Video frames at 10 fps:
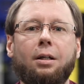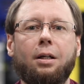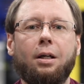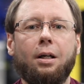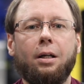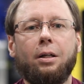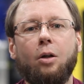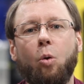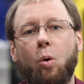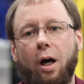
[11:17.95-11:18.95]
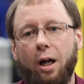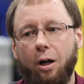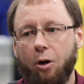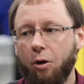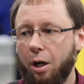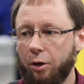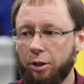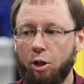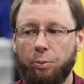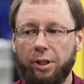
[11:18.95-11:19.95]
And while
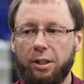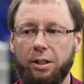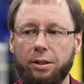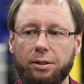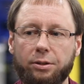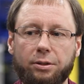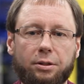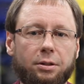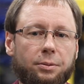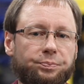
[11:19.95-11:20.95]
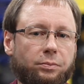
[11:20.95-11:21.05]
our company is